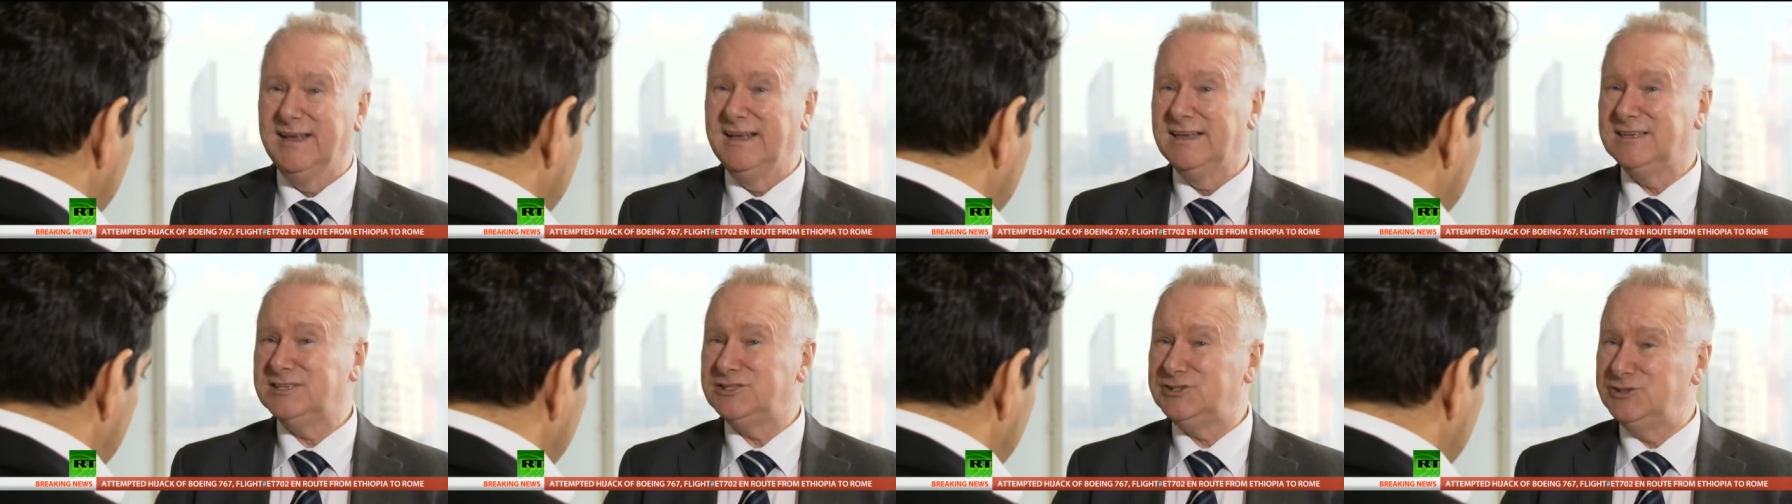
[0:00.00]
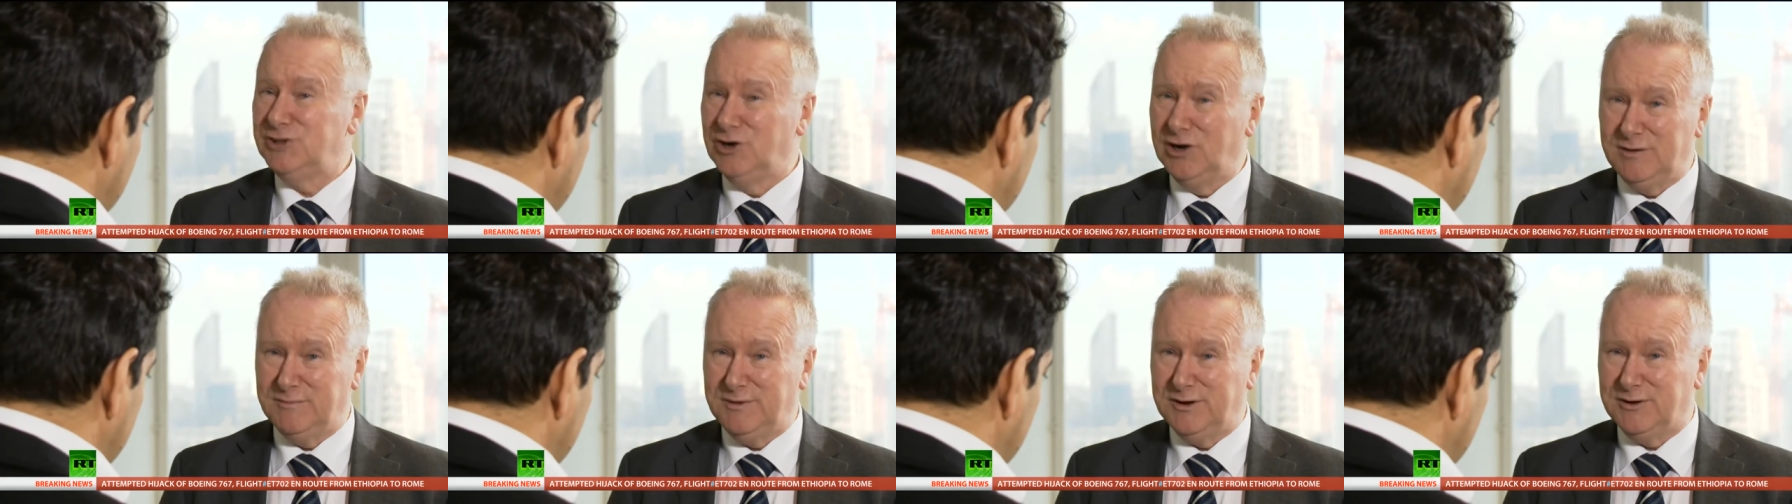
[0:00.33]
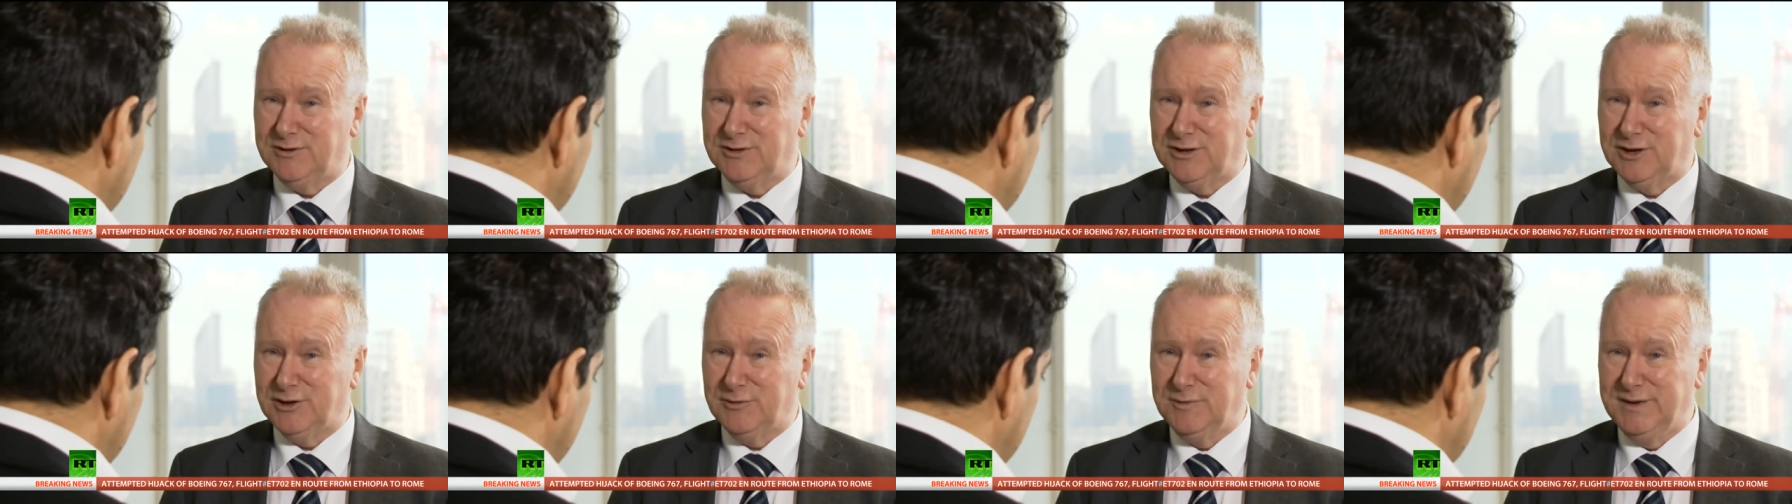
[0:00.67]
It's not
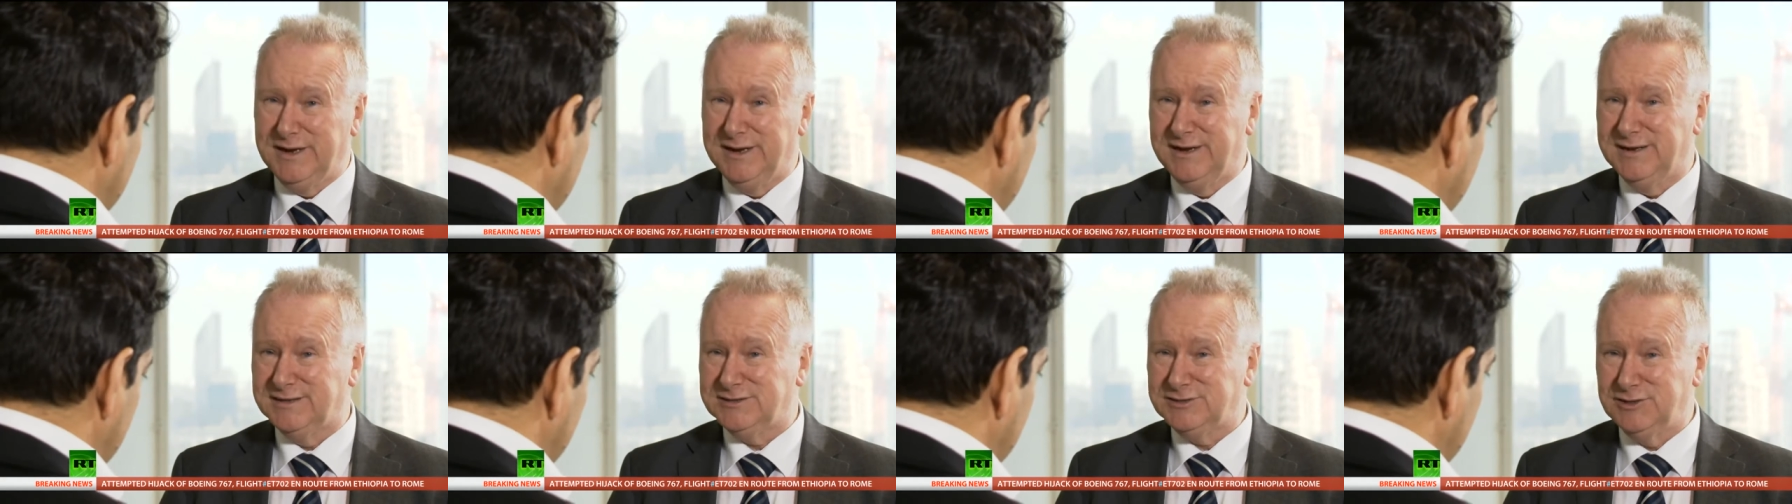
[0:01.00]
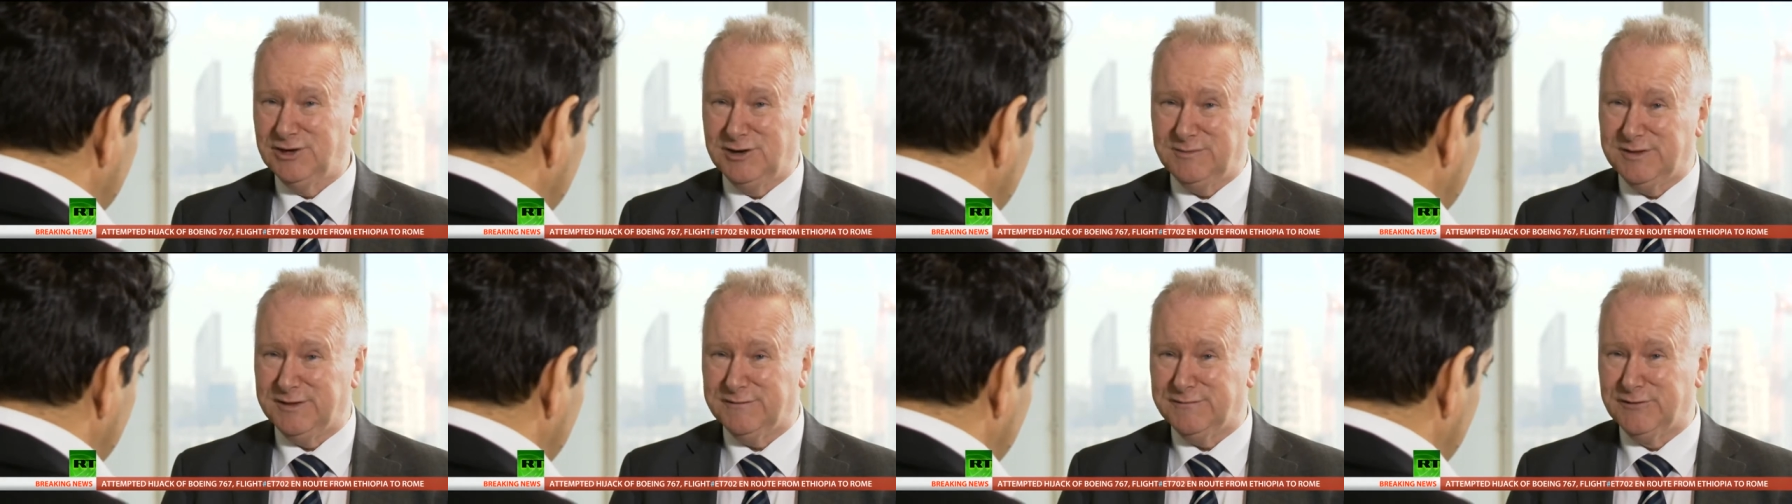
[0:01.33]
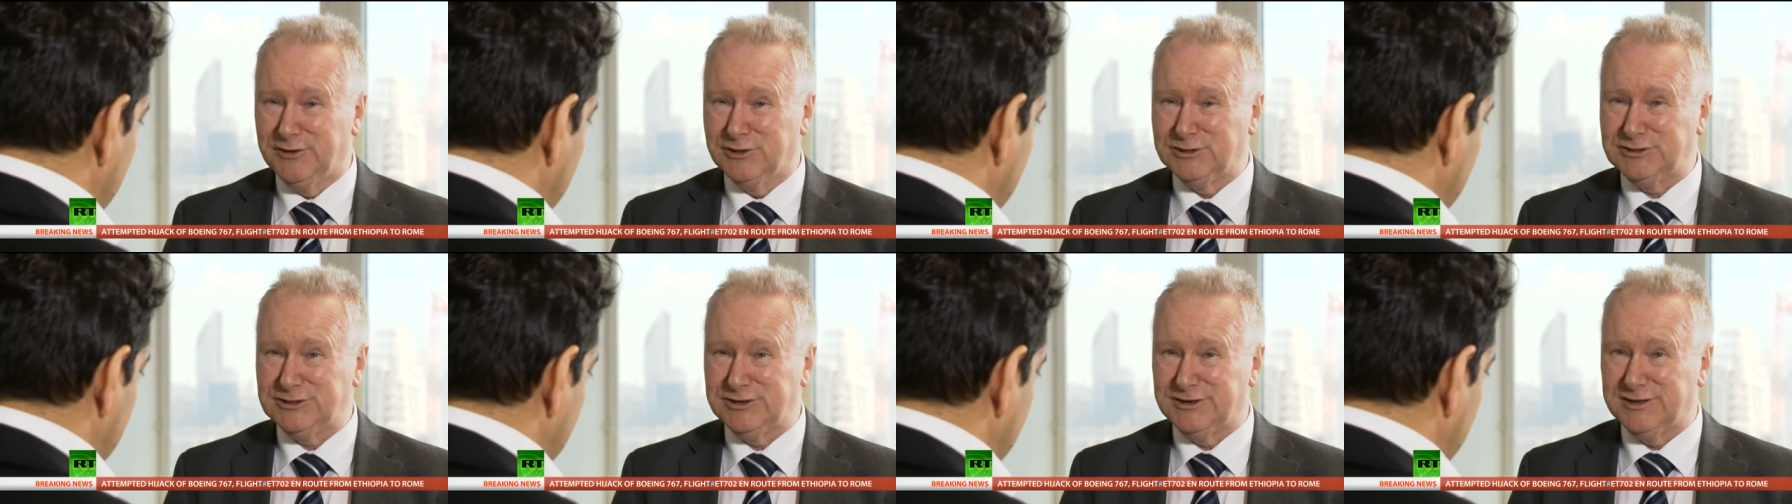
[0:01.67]
about the Queen. It's not about the
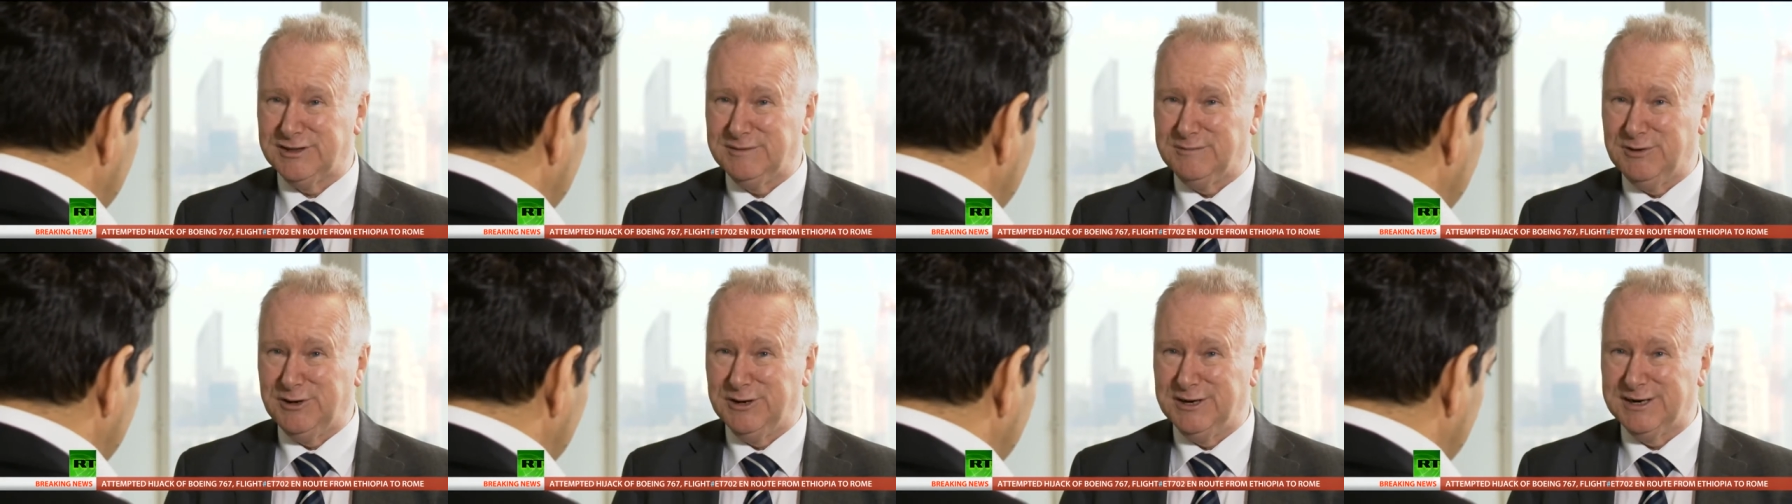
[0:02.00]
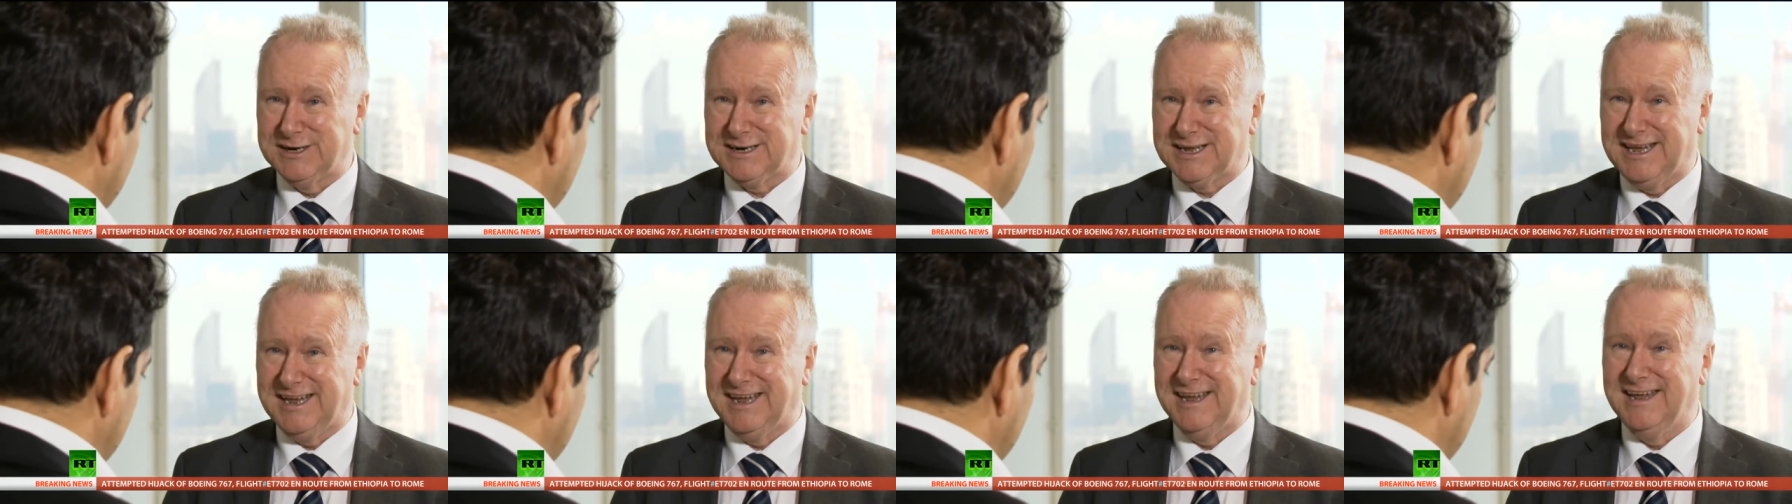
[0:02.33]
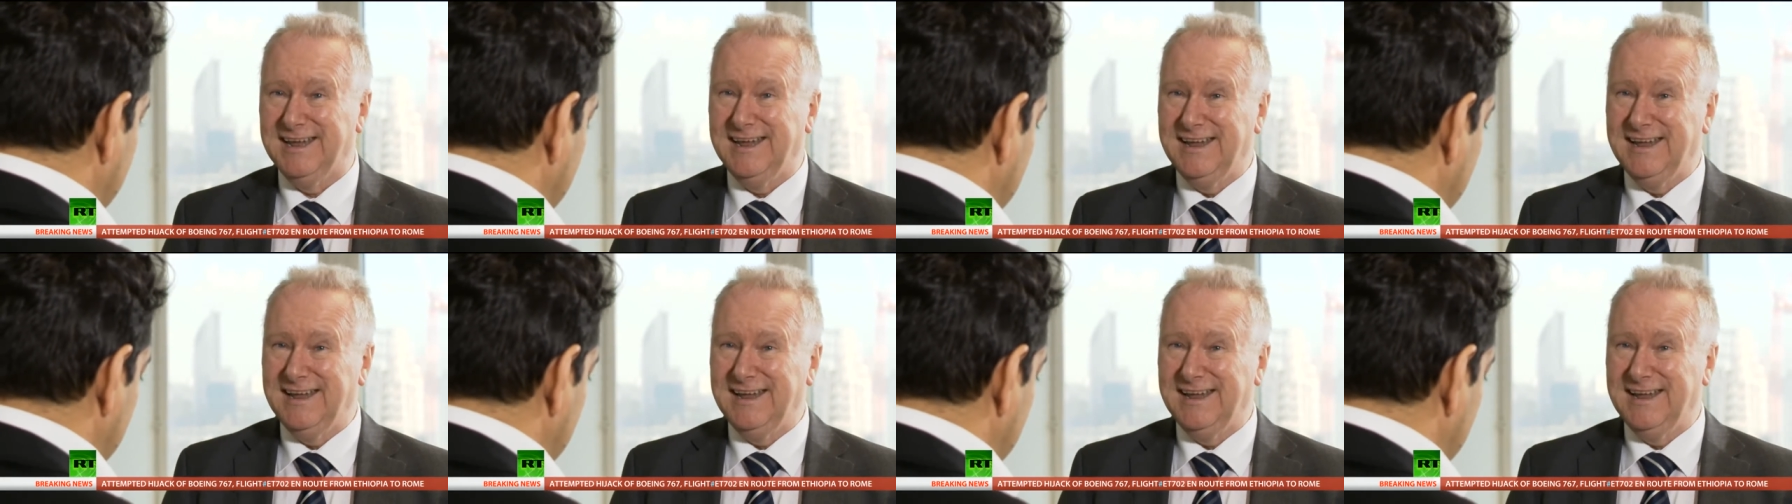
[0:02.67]
future of the monarchy.